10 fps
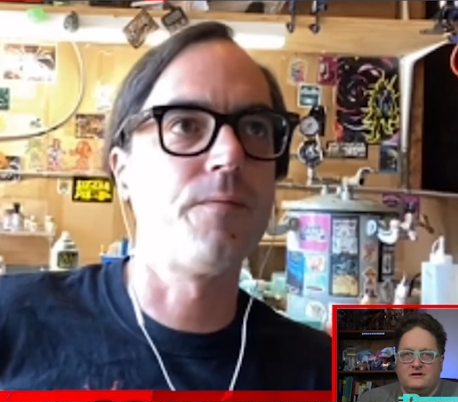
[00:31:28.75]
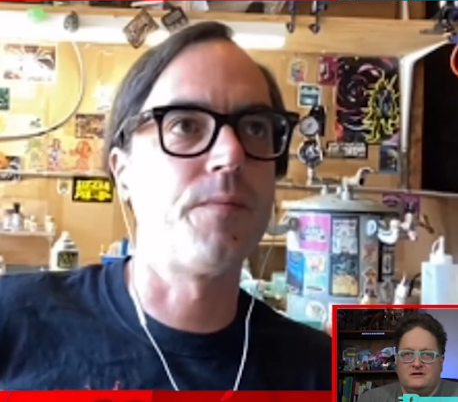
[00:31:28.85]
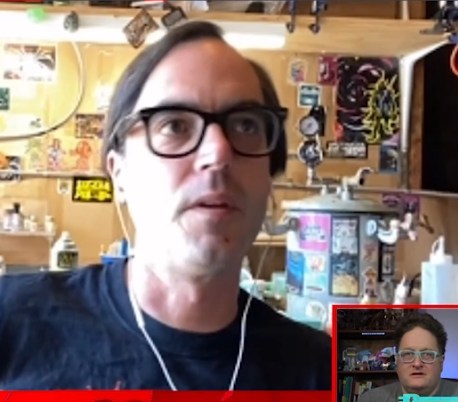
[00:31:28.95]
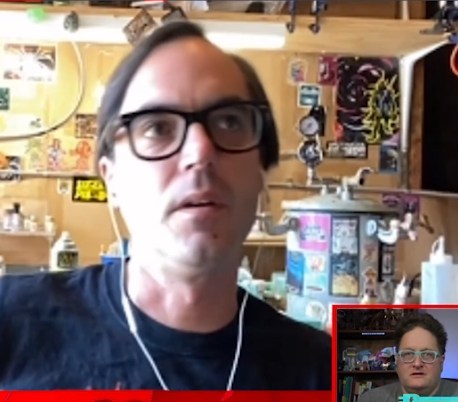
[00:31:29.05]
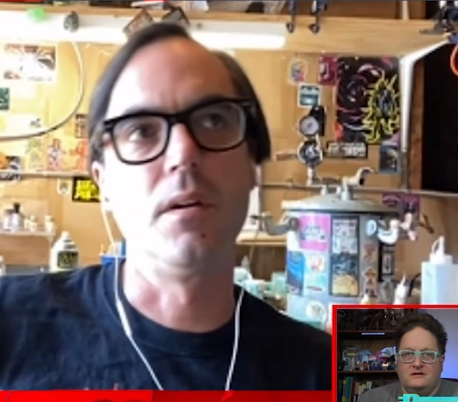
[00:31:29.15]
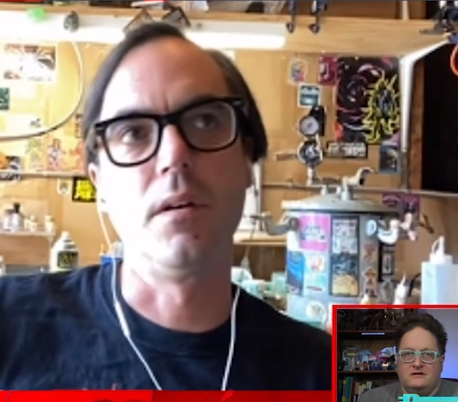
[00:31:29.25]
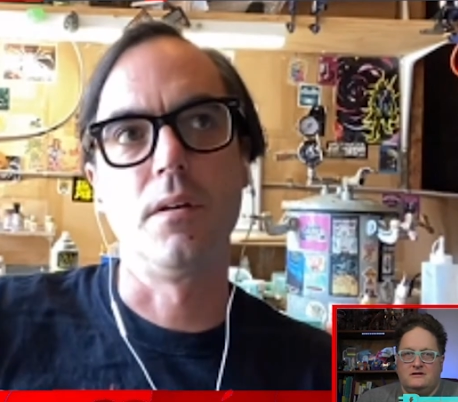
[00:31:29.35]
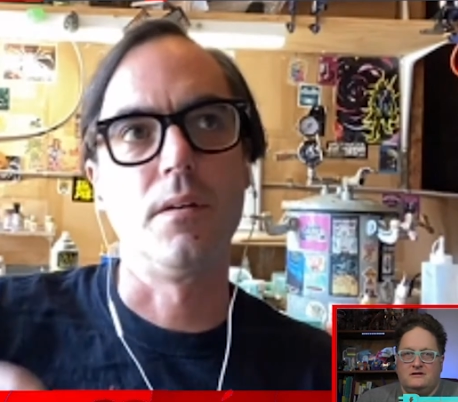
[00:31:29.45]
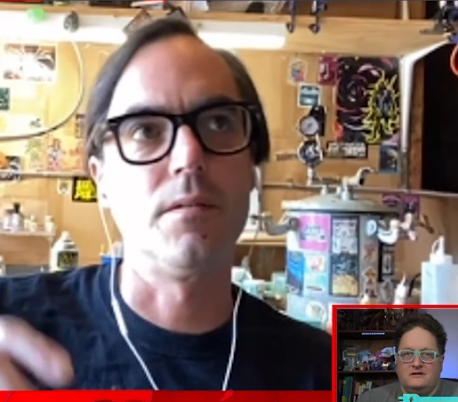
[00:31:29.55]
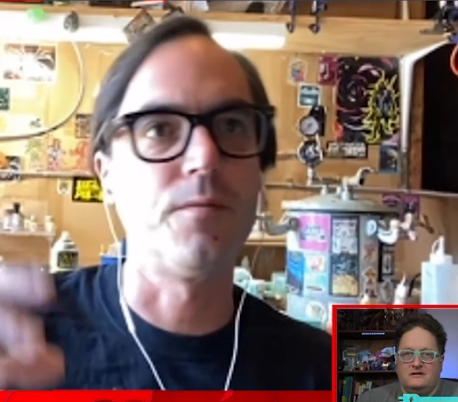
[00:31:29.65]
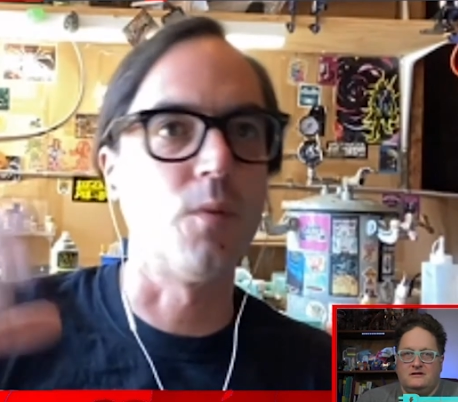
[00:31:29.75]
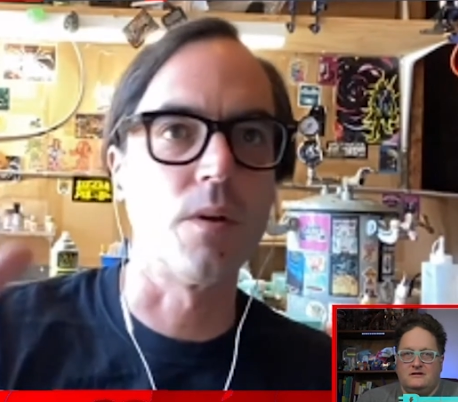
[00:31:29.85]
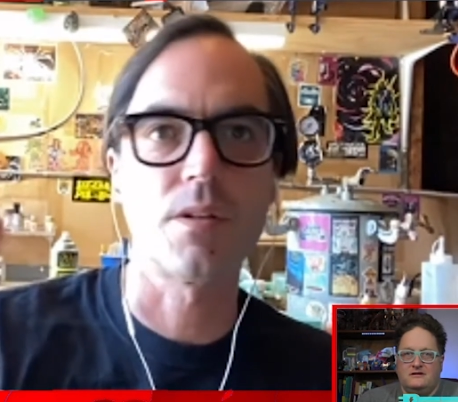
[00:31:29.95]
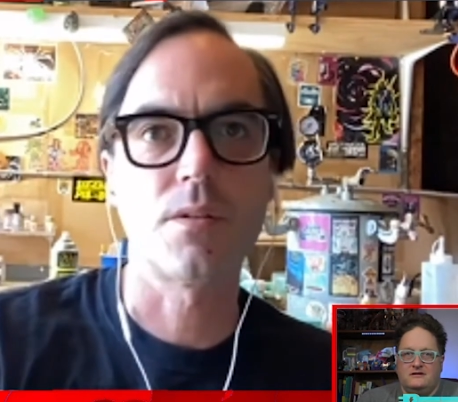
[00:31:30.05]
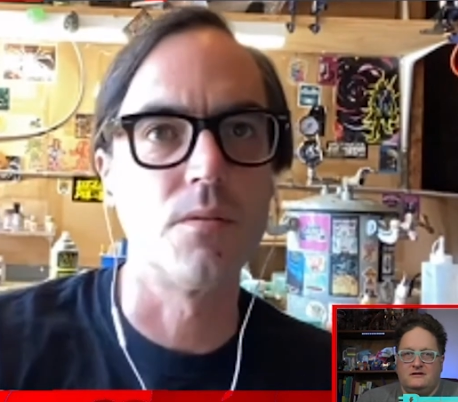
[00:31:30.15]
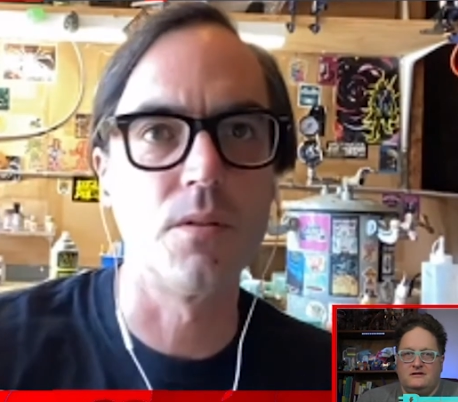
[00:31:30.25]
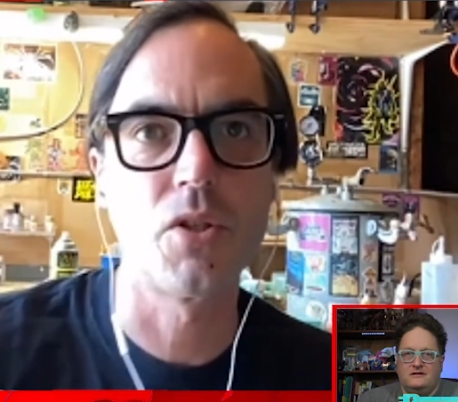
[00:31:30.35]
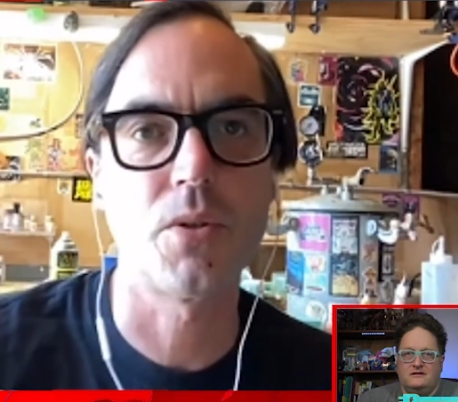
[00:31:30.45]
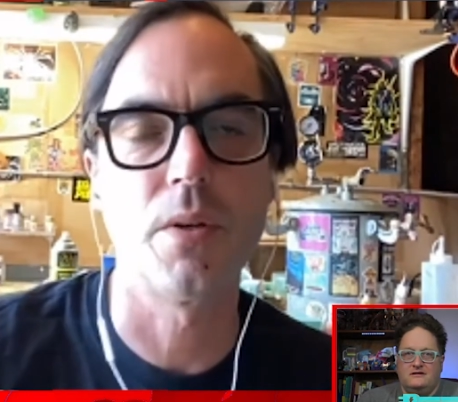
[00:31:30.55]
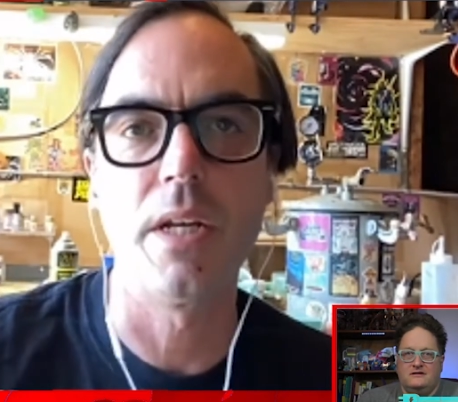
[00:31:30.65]
Speaker 1: the forest through the
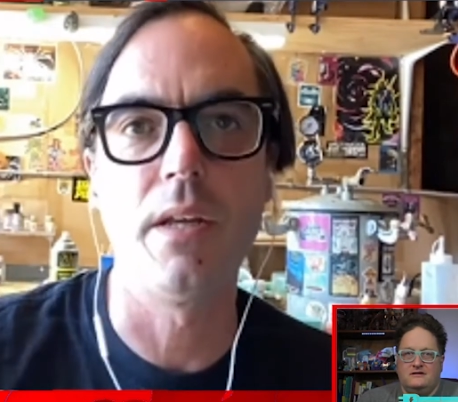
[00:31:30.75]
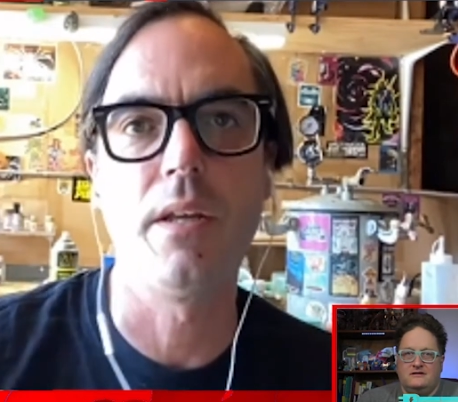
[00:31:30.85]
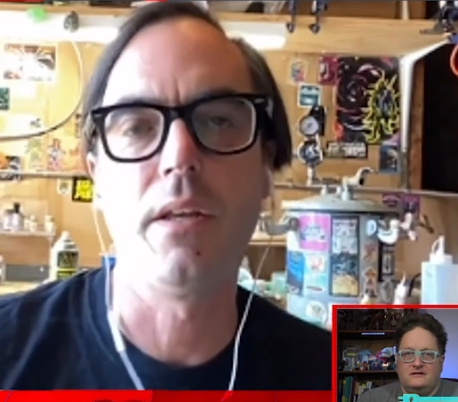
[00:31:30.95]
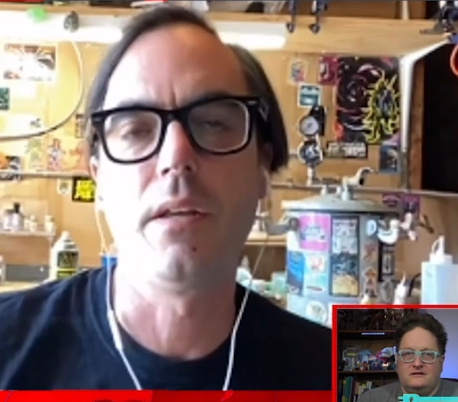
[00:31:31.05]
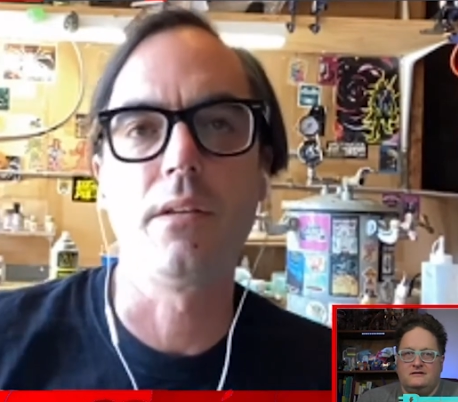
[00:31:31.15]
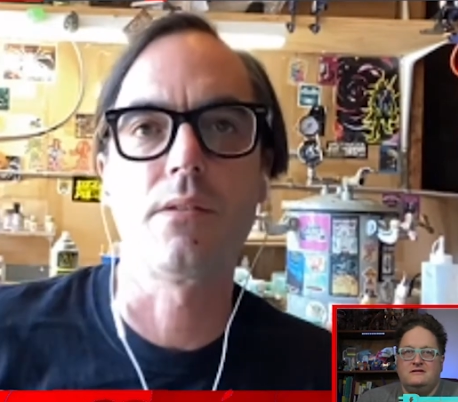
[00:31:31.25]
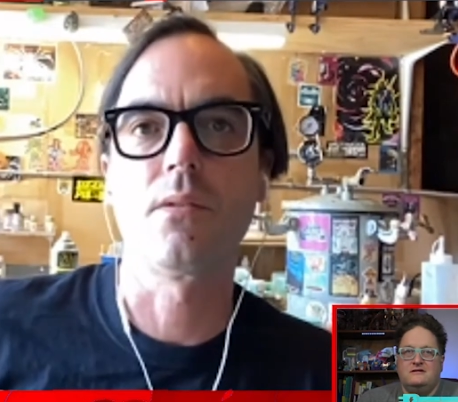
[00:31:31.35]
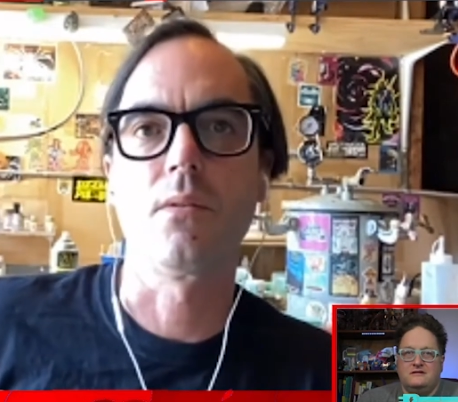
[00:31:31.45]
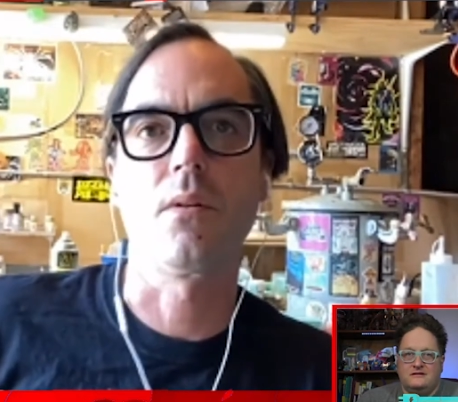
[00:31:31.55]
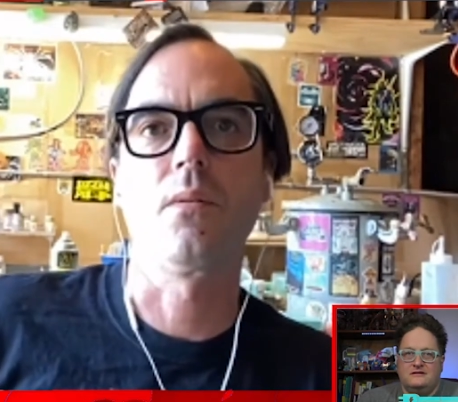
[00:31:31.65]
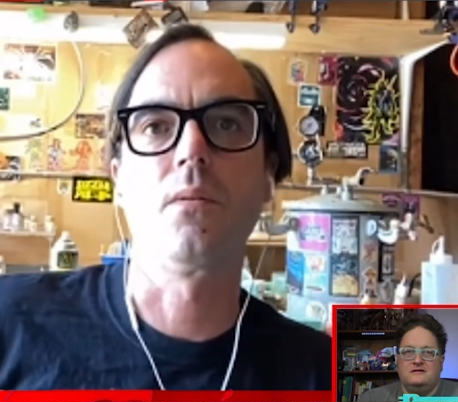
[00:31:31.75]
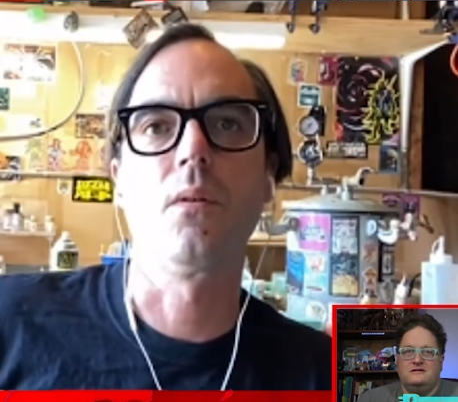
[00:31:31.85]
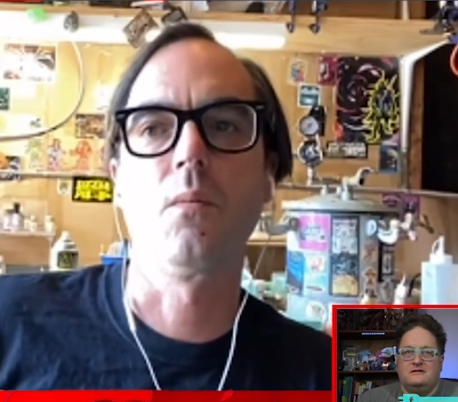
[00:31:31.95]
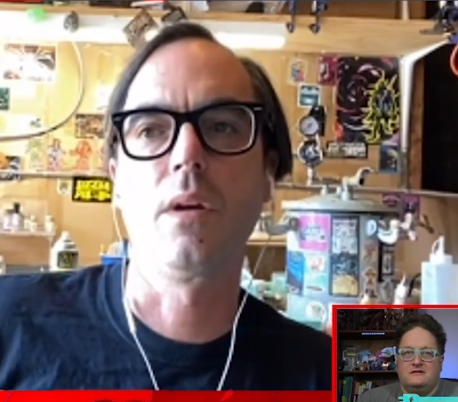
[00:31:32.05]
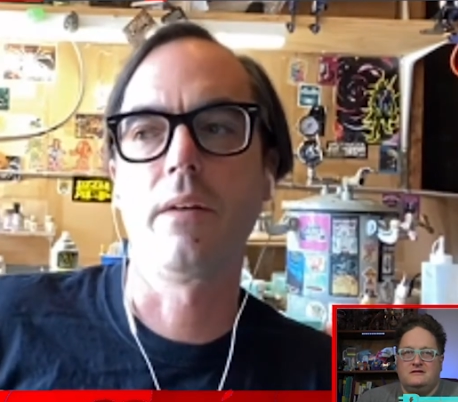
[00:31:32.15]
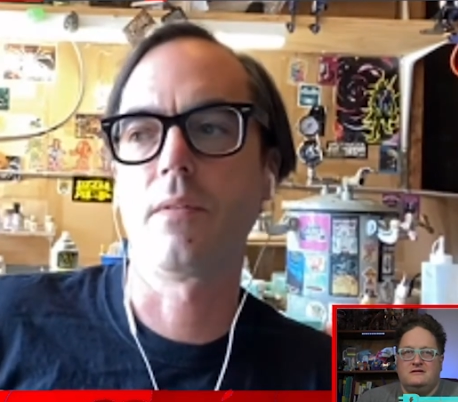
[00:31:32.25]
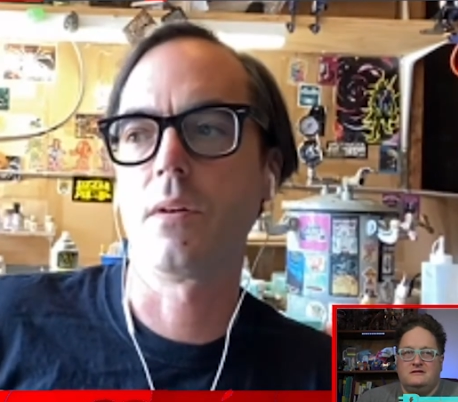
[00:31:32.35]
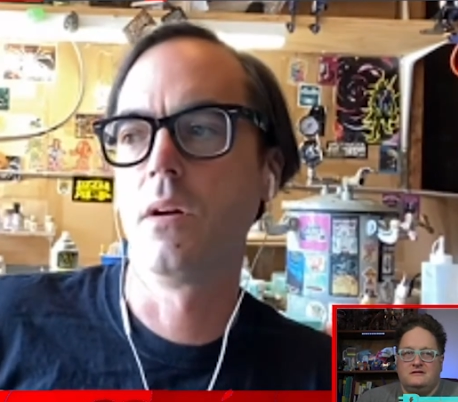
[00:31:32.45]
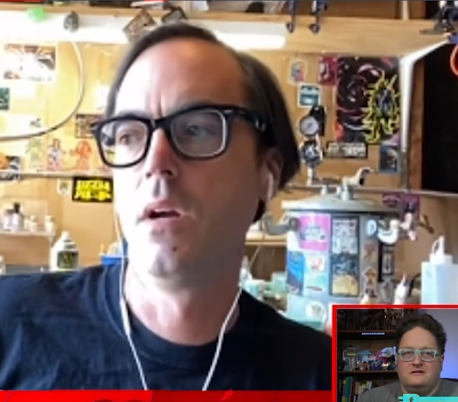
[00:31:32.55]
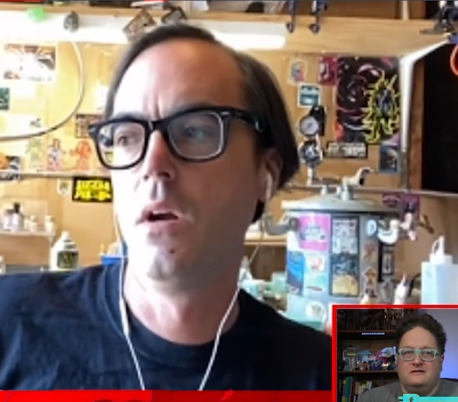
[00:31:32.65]
trees or, or whatever,
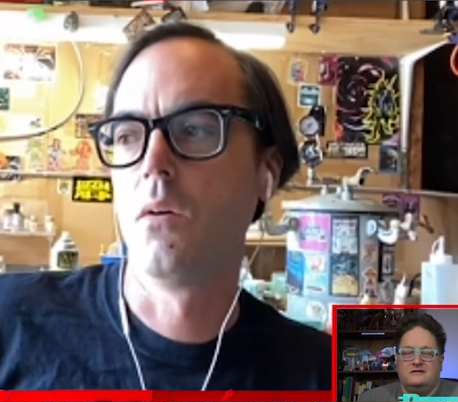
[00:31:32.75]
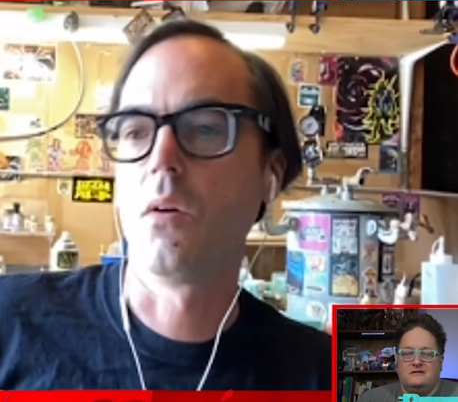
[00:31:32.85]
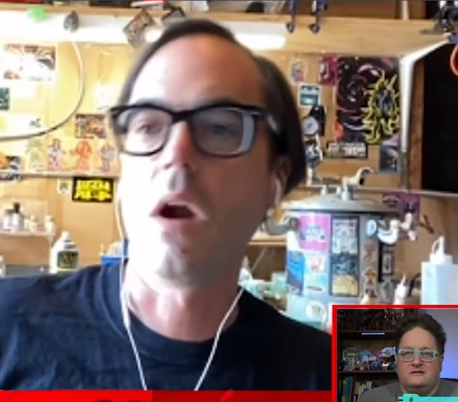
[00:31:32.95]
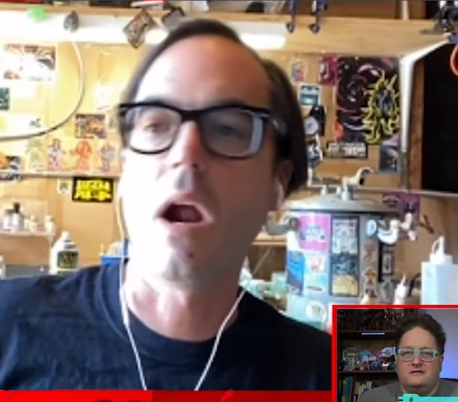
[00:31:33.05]
or, I,